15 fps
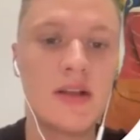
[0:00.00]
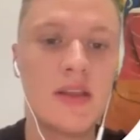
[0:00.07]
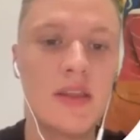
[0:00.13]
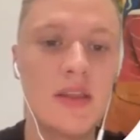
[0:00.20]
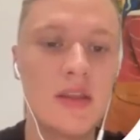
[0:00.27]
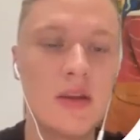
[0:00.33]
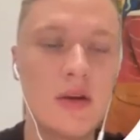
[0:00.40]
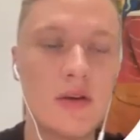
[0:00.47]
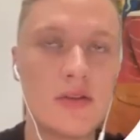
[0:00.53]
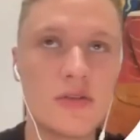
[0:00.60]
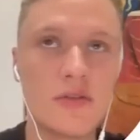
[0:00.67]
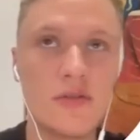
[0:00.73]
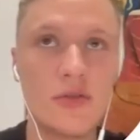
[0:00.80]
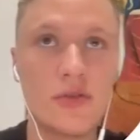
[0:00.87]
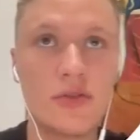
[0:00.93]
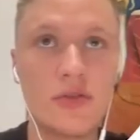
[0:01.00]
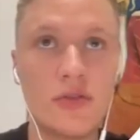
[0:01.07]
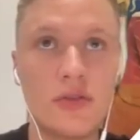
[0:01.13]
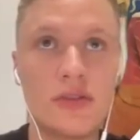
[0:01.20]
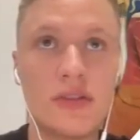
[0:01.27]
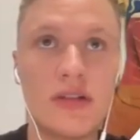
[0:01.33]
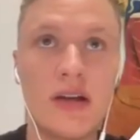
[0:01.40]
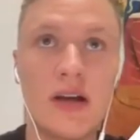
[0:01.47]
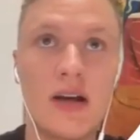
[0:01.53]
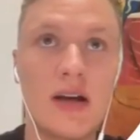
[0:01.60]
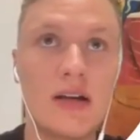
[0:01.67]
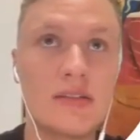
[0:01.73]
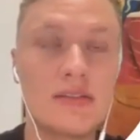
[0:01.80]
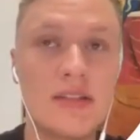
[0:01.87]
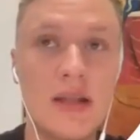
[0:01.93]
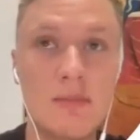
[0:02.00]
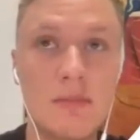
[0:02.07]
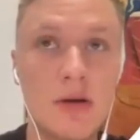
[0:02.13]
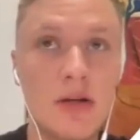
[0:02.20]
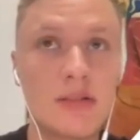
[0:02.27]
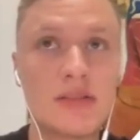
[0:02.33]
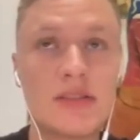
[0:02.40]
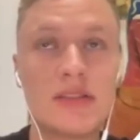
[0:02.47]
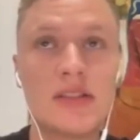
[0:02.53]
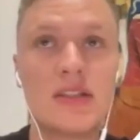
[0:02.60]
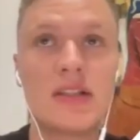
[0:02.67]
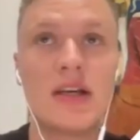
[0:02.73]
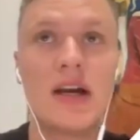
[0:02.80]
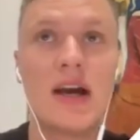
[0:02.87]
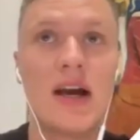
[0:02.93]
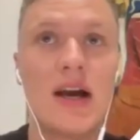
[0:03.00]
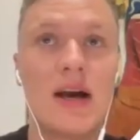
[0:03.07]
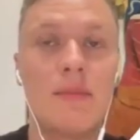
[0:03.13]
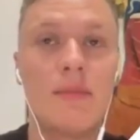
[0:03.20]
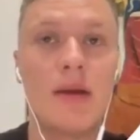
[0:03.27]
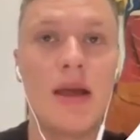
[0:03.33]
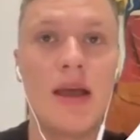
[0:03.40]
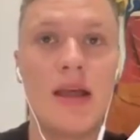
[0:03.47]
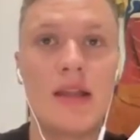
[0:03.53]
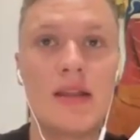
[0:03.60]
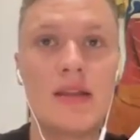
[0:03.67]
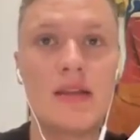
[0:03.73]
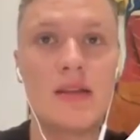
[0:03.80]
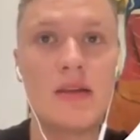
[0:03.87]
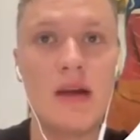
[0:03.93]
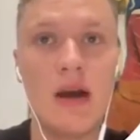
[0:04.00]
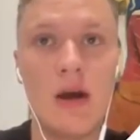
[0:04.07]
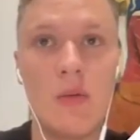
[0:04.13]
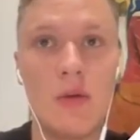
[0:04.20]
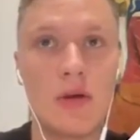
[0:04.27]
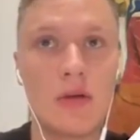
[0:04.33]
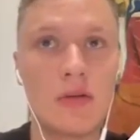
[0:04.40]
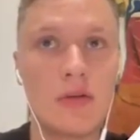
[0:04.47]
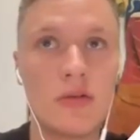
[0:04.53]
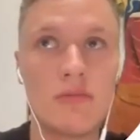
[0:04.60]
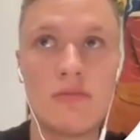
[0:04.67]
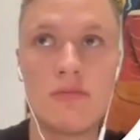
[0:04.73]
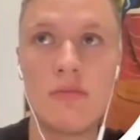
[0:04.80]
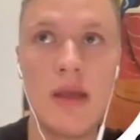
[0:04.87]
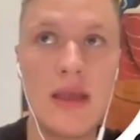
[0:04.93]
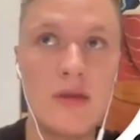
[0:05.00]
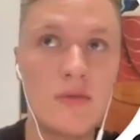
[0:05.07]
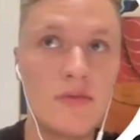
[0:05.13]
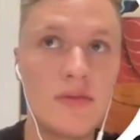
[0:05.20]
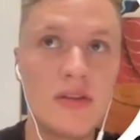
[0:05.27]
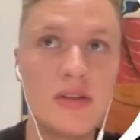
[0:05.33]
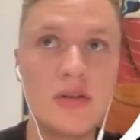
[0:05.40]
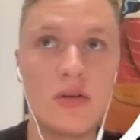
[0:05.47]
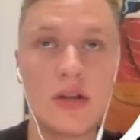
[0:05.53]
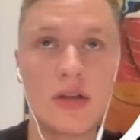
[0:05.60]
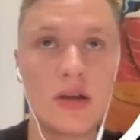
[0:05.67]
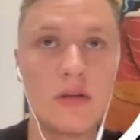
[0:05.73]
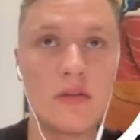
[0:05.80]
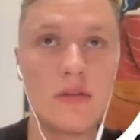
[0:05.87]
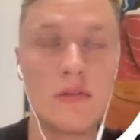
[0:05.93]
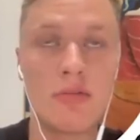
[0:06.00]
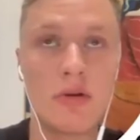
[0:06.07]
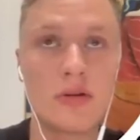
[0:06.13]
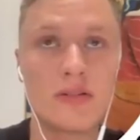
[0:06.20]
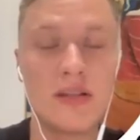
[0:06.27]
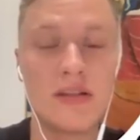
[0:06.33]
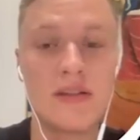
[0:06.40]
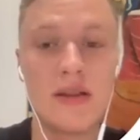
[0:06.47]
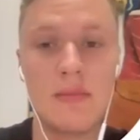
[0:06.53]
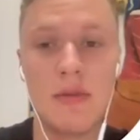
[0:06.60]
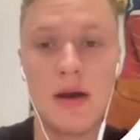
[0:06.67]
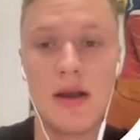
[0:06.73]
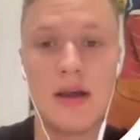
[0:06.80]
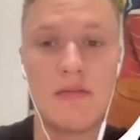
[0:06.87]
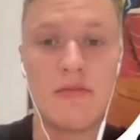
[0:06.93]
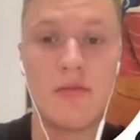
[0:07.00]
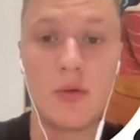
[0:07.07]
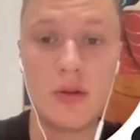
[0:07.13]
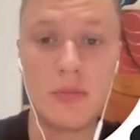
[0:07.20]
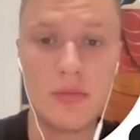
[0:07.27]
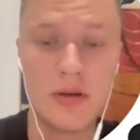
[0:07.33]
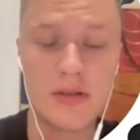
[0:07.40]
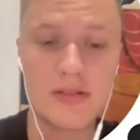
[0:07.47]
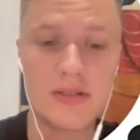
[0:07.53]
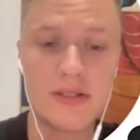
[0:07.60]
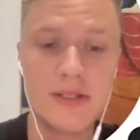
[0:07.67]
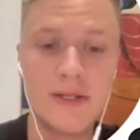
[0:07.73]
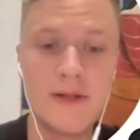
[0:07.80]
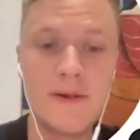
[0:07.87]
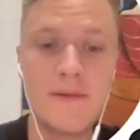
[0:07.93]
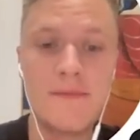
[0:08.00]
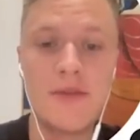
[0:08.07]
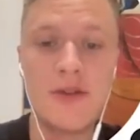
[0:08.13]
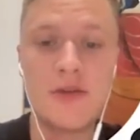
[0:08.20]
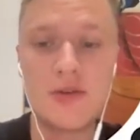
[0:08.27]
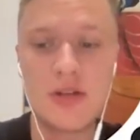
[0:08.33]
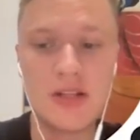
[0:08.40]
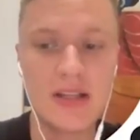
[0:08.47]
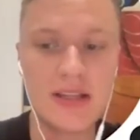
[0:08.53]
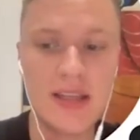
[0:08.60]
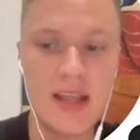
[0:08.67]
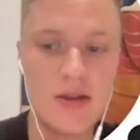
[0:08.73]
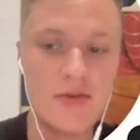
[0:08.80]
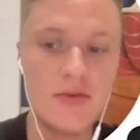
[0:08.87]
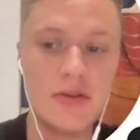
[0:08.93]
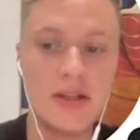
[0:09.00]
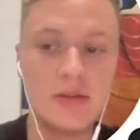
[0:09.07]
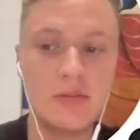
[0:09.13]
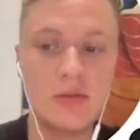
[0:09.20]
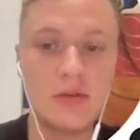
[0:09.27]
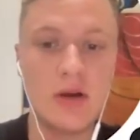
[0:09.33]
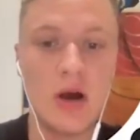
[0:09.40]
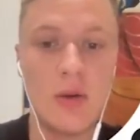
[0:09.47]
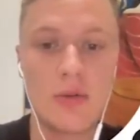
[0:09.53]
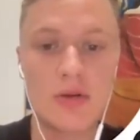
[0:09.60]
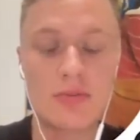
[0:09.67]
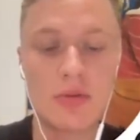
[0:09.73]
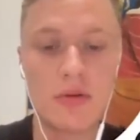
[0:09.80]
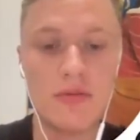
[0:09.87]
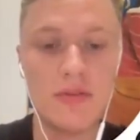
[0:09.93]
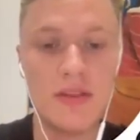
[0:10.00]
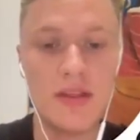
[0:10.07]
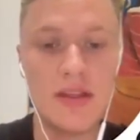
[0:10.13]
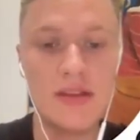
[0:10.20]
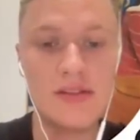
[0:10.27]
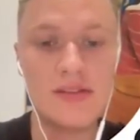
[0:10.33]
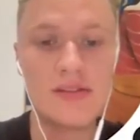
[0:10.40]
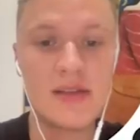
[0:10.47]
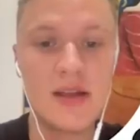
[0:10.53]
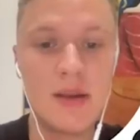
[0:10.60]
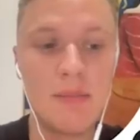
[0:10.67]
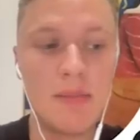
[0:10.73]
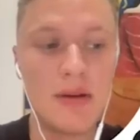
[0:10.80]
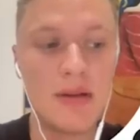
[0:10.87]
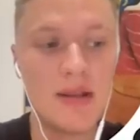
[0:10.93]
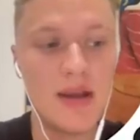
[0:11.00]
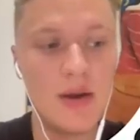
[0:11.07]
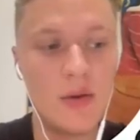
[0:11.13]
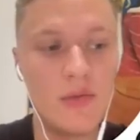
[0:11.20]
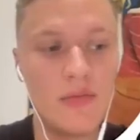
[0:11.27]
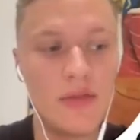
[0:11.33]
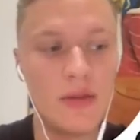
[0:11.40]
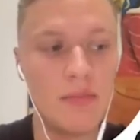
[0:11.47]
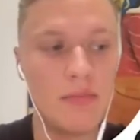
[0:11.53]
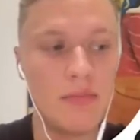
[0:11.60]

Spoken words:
the cost of goods sold are $10, and our AOV, or like the products that they buy, are $40. Then you can like calculate how much profit that is. But now if they